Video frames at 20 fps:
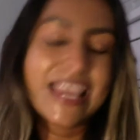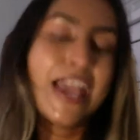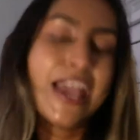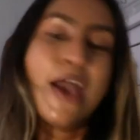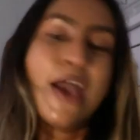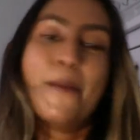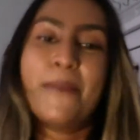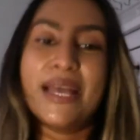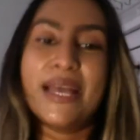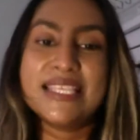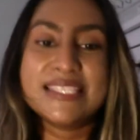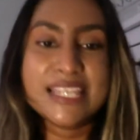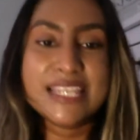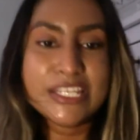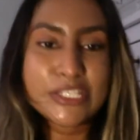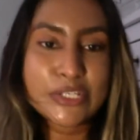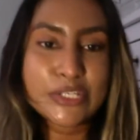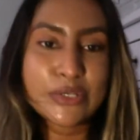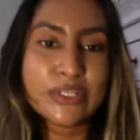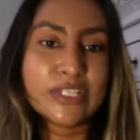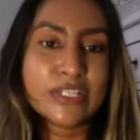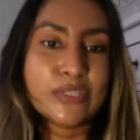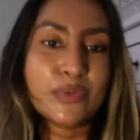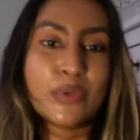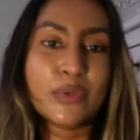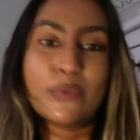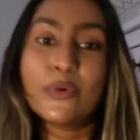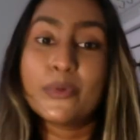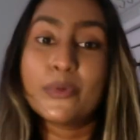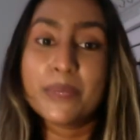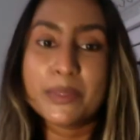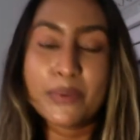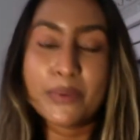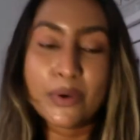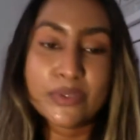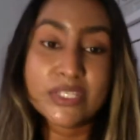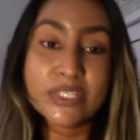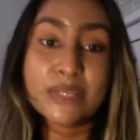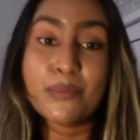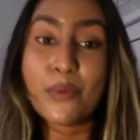but stay tuned because we will be
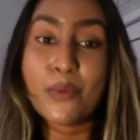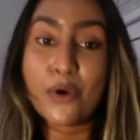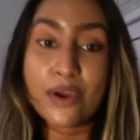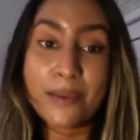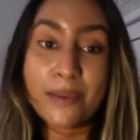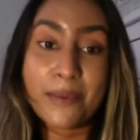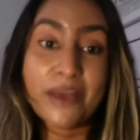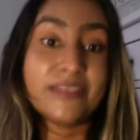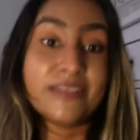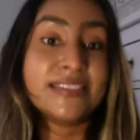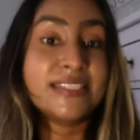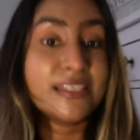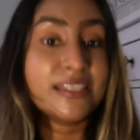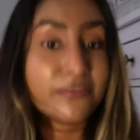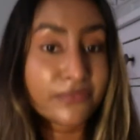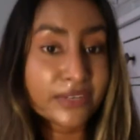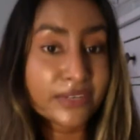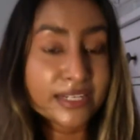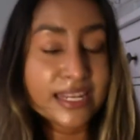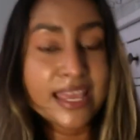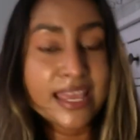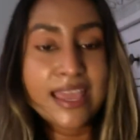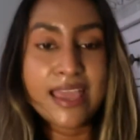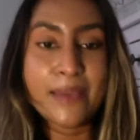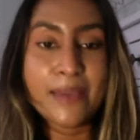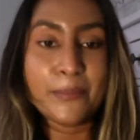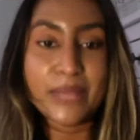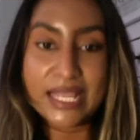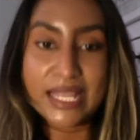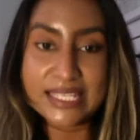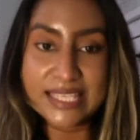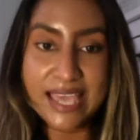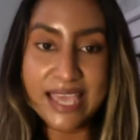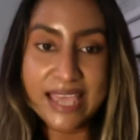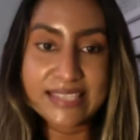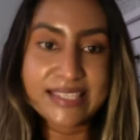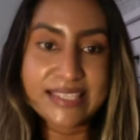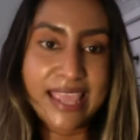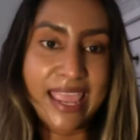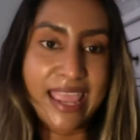posting more about different blood
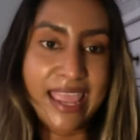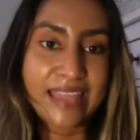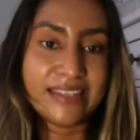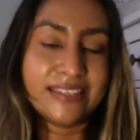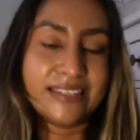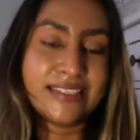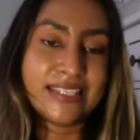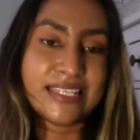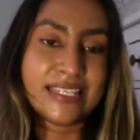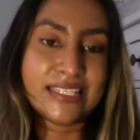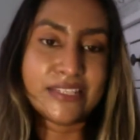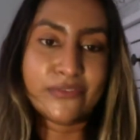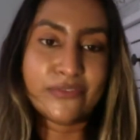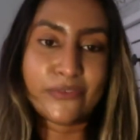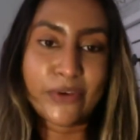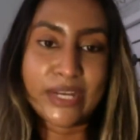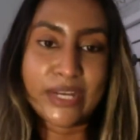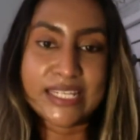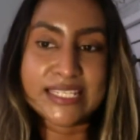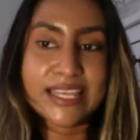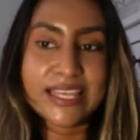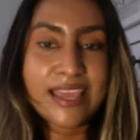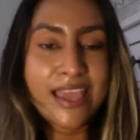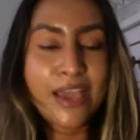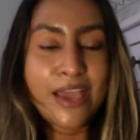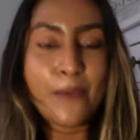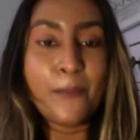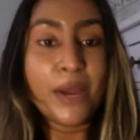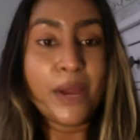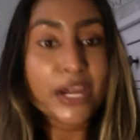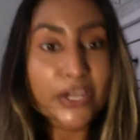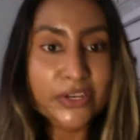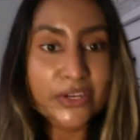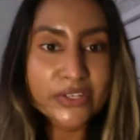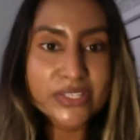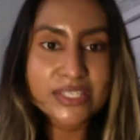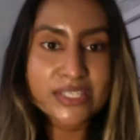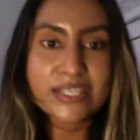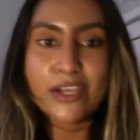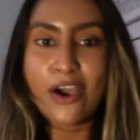tests and the different
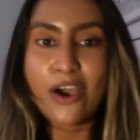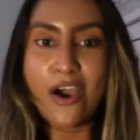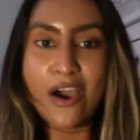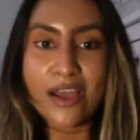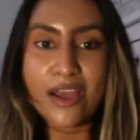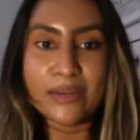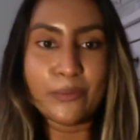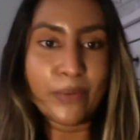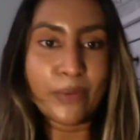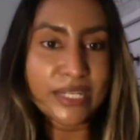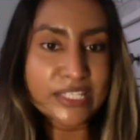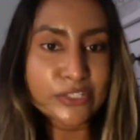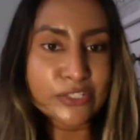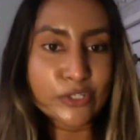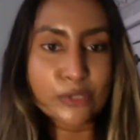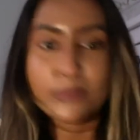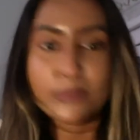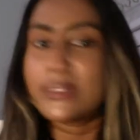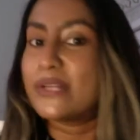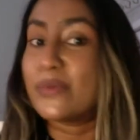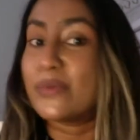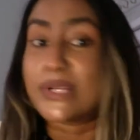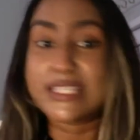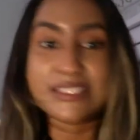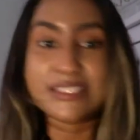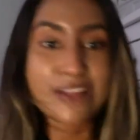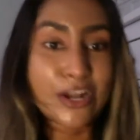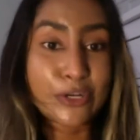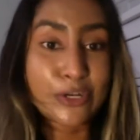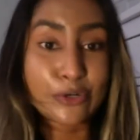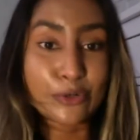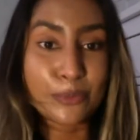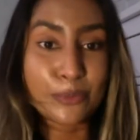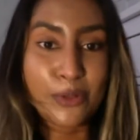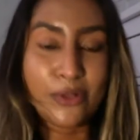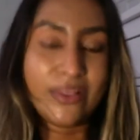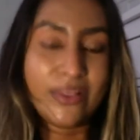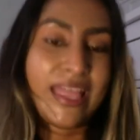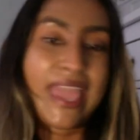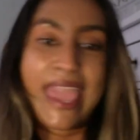markers on what is normal and what is not
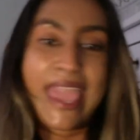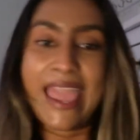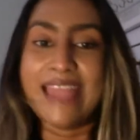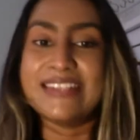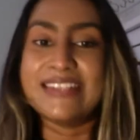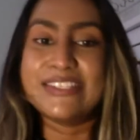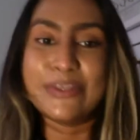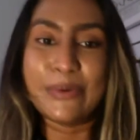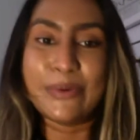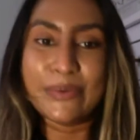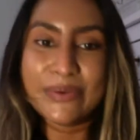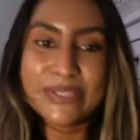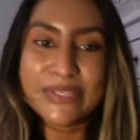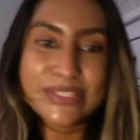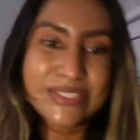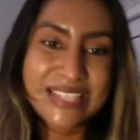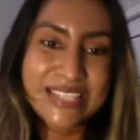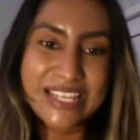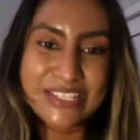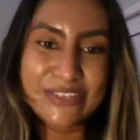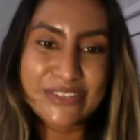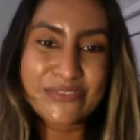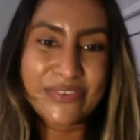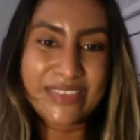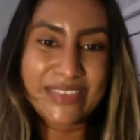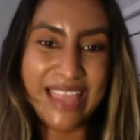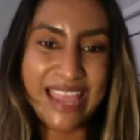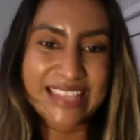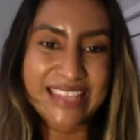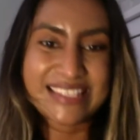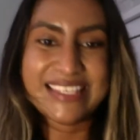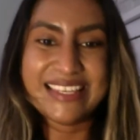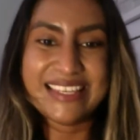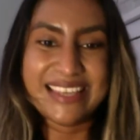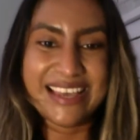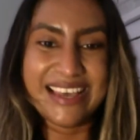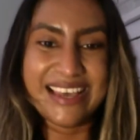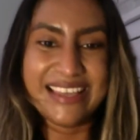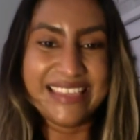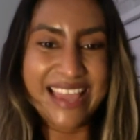normal. And so stay tuned for that
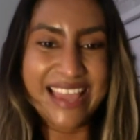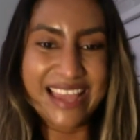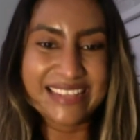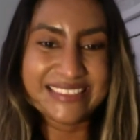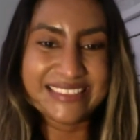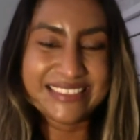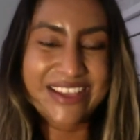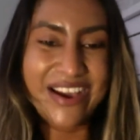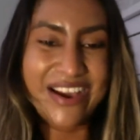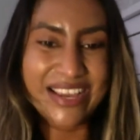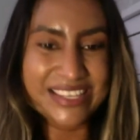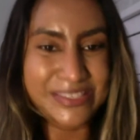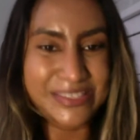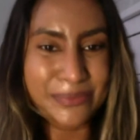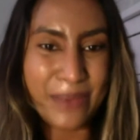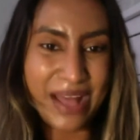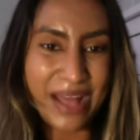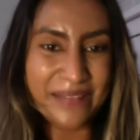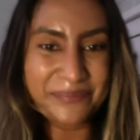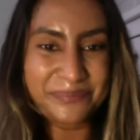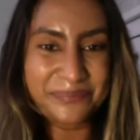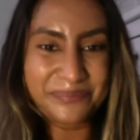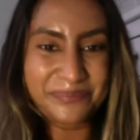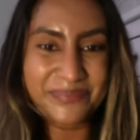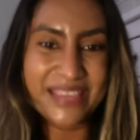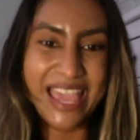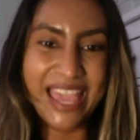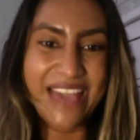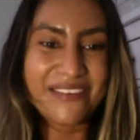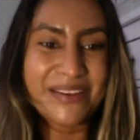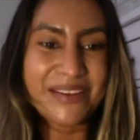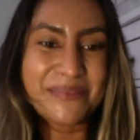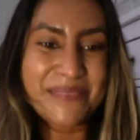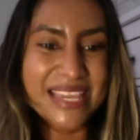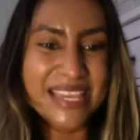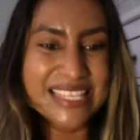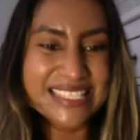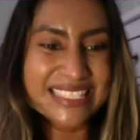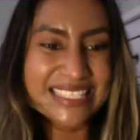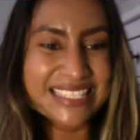talk as well. Have an
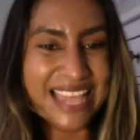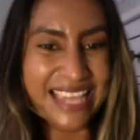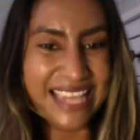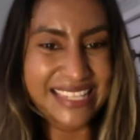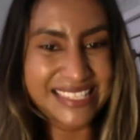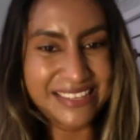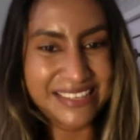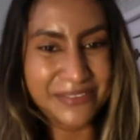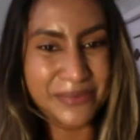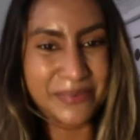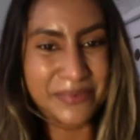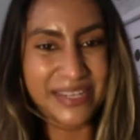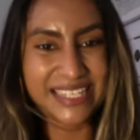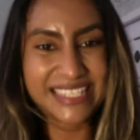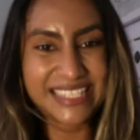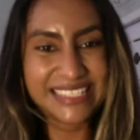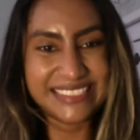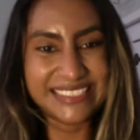amazing night, everybody.